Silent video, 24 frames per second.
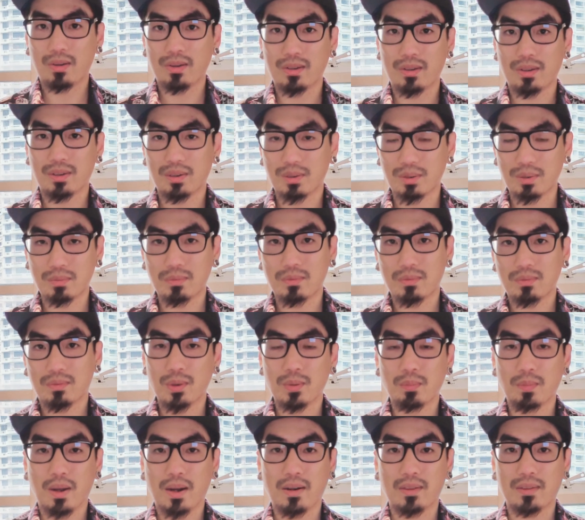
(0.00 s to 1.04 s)
on your
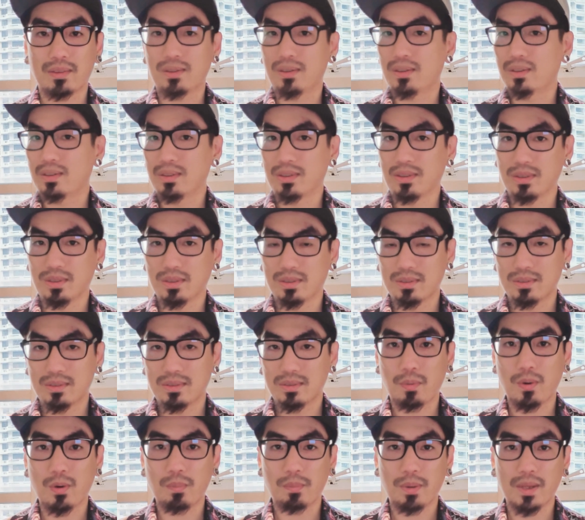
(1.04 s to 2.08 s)
full marathon or
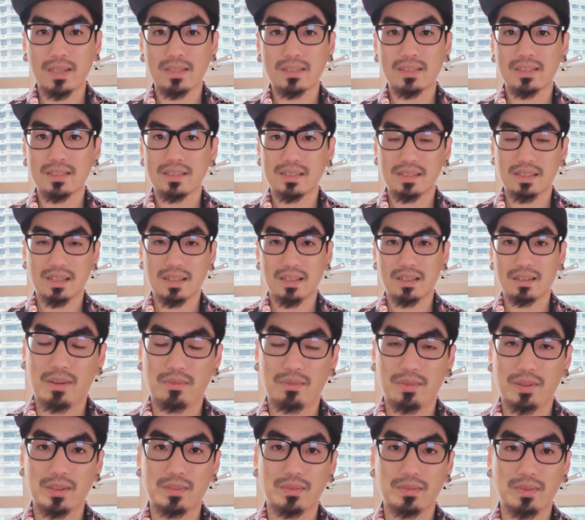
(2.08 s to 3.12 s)
tempo paces,
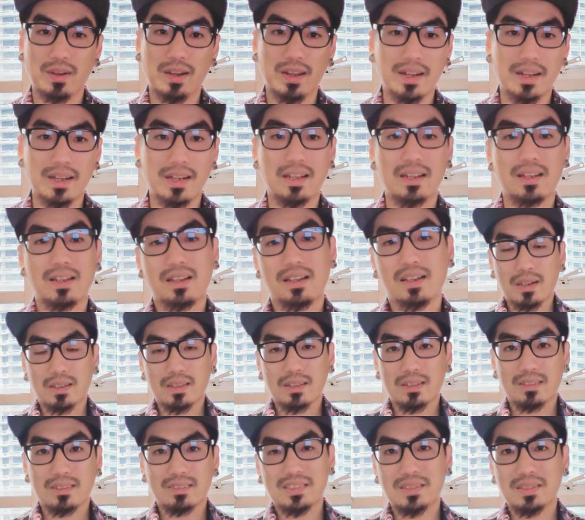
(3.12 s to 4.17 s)
that felt fine.
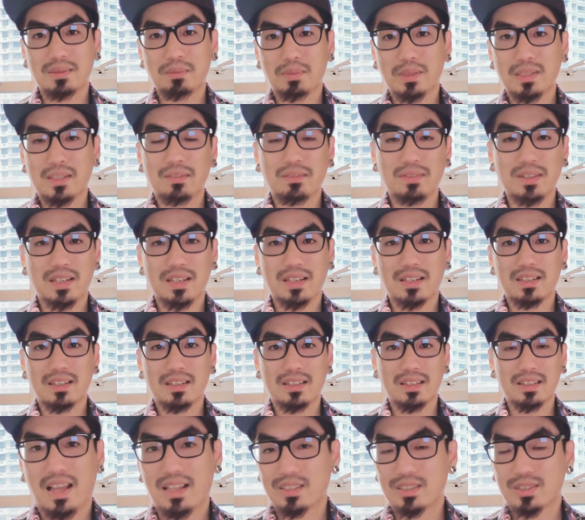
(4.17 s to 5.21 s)
But I still believe
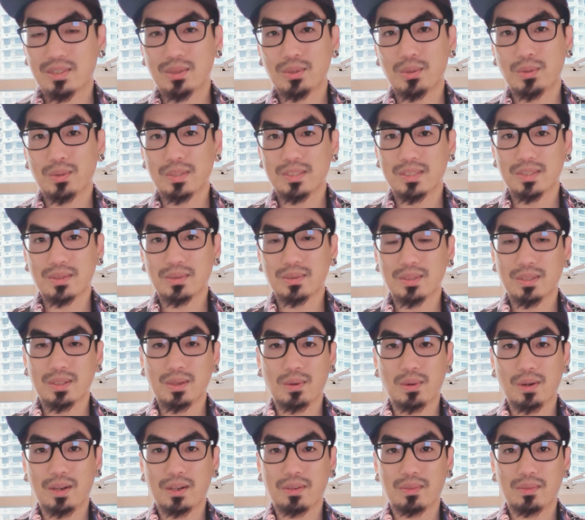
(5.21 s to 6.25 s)
that shoe isn't really
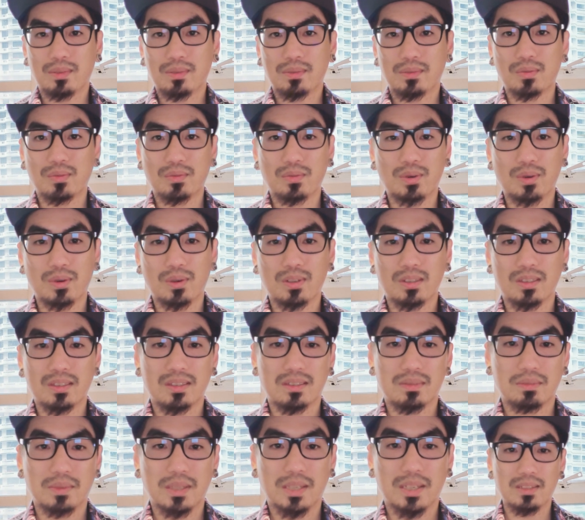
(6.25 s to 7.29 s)
quite good for
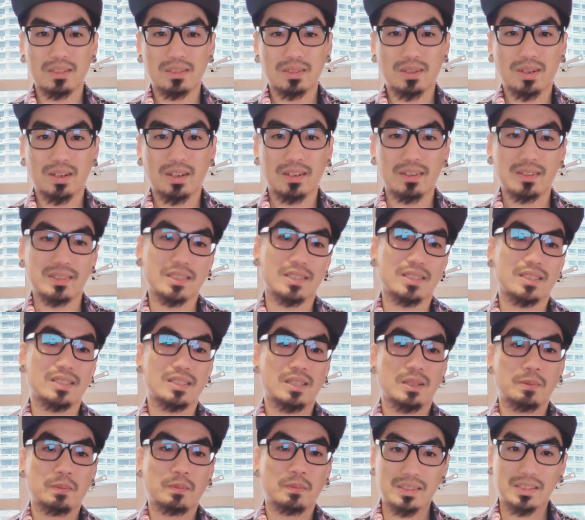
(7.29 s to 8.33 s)
heel
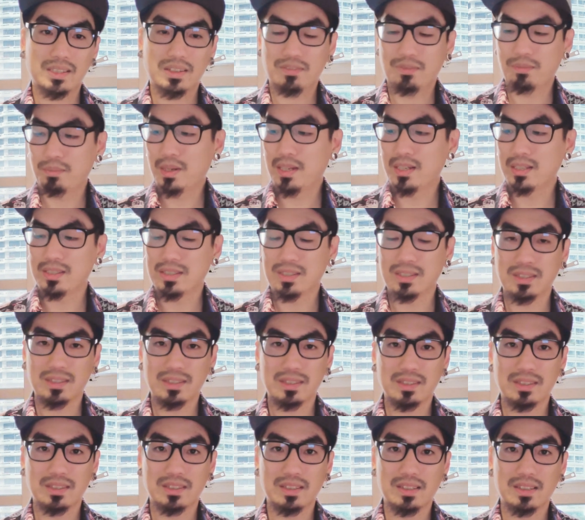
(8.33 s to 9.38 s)
strikers. Others have
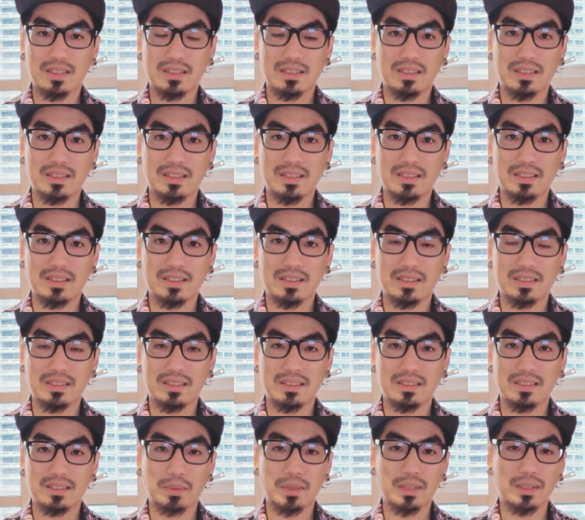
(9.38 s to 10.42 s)
mentioned the
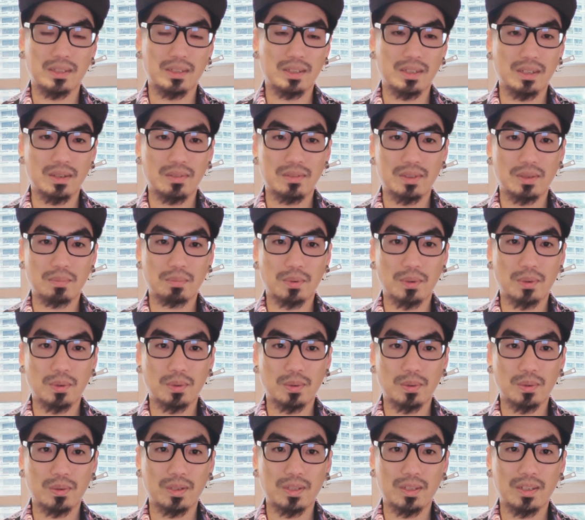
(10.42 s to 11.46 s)
stability of the
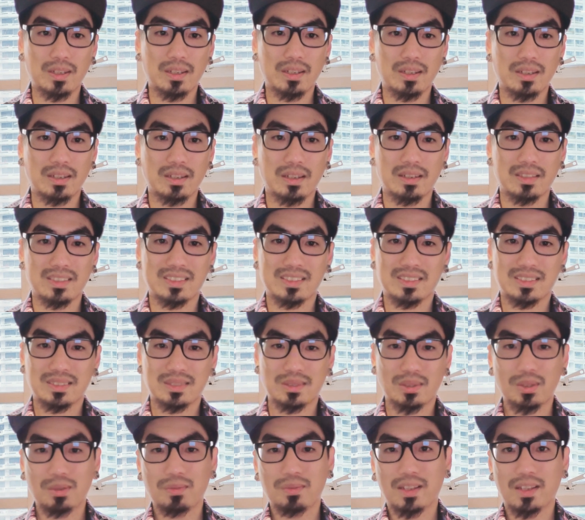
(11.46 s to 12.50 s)
Pro 3, and it's
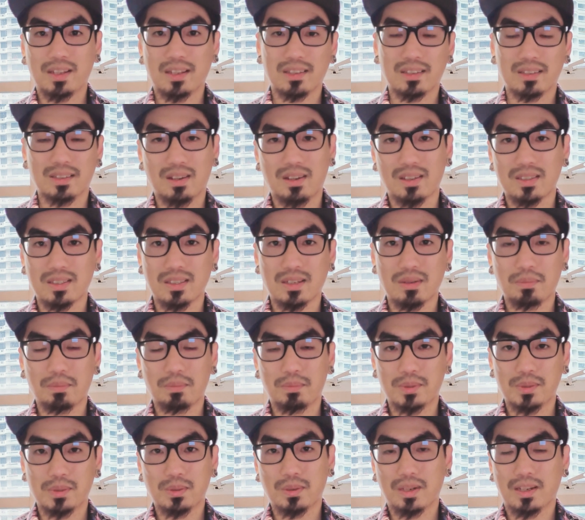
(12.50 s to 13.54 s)
sort of like a
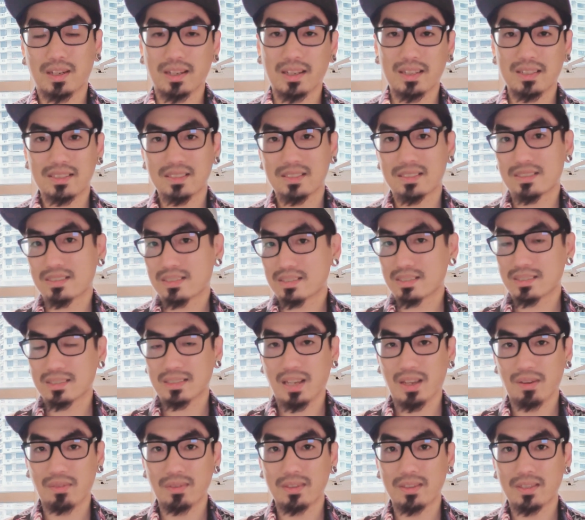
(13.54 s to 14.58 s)
toss-up, so I guess
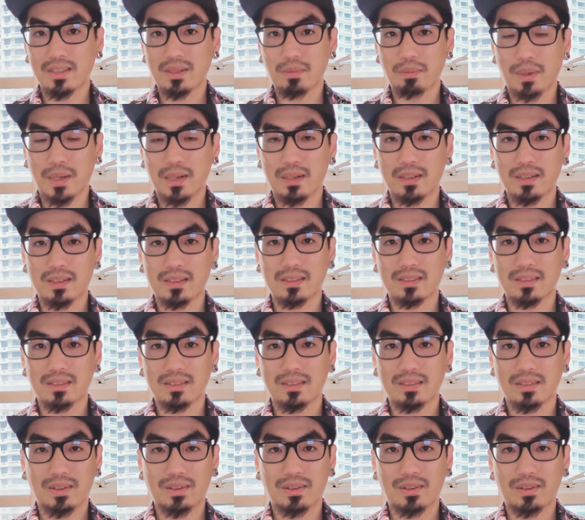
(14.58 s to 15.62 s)
it's heavily dependent
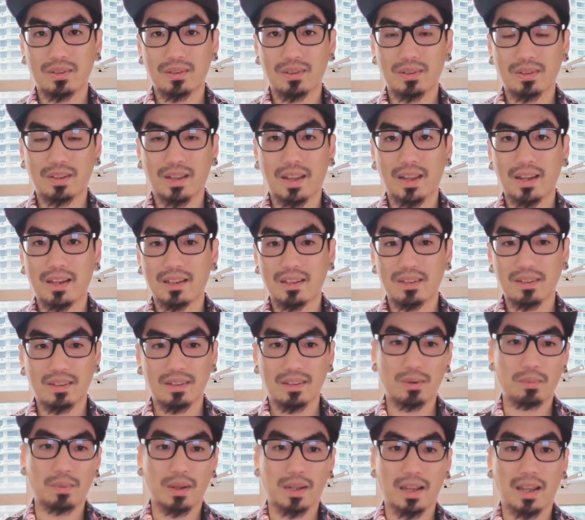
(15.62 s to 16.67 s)
on your gait
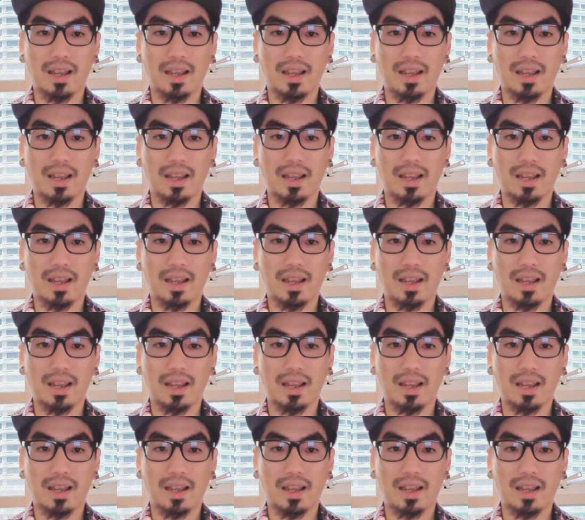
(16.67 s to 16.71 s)
and your